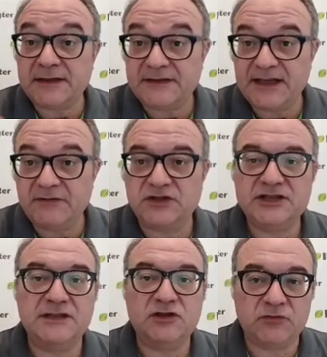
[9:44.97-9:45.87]
that
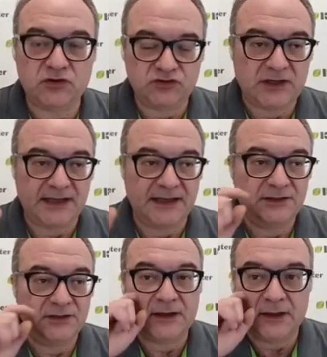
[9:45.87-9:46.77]
percentage, but
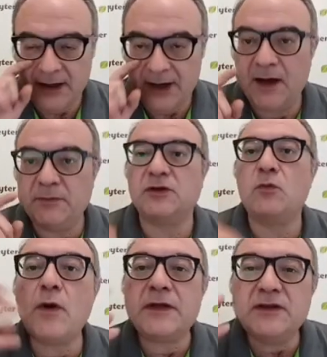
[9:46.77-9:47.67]
really, how much
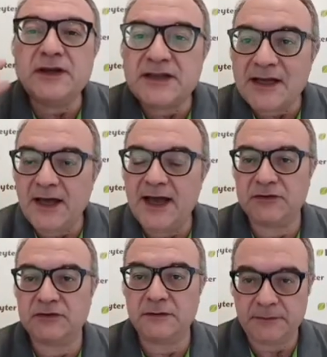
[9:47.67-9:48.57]
water does air have?